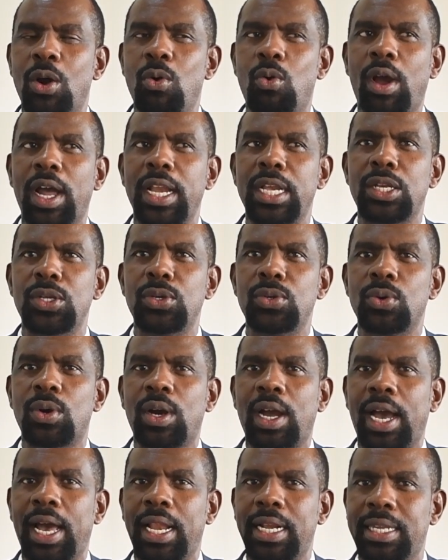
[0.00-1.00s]
can you
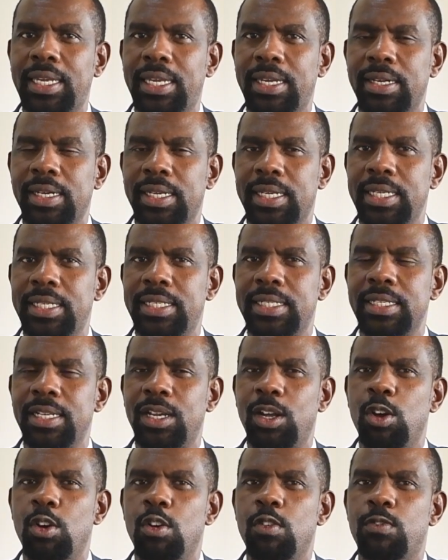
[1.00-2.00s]
calculate
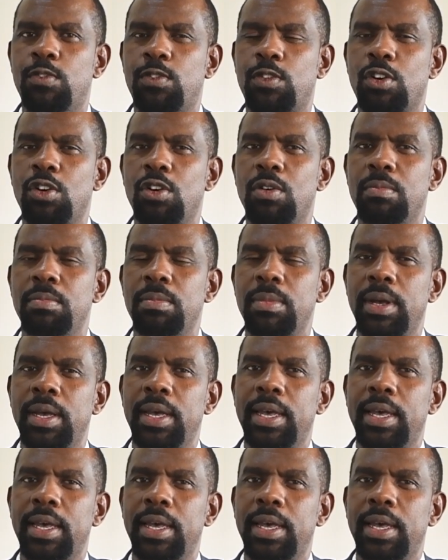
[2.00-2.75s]
from